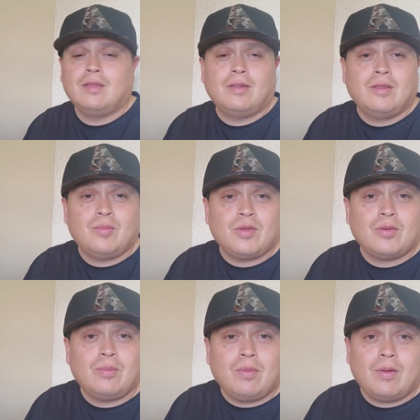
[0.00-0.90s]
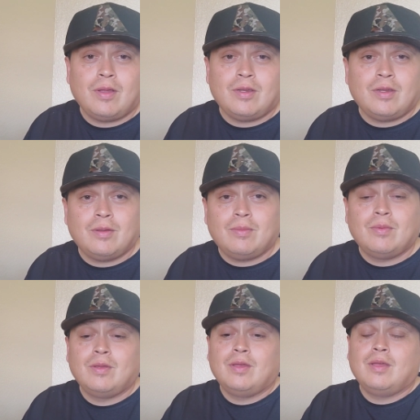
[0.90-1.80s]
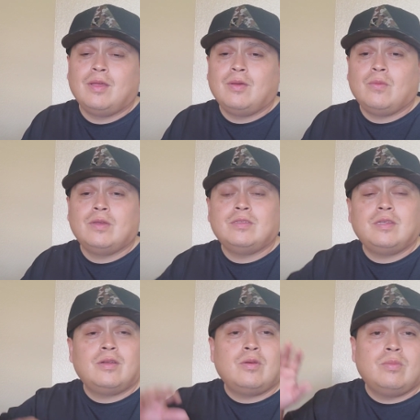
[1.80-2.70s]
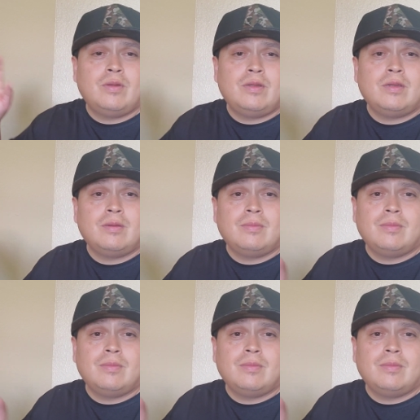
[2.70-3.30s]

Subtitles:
Let me go. Once it opened up,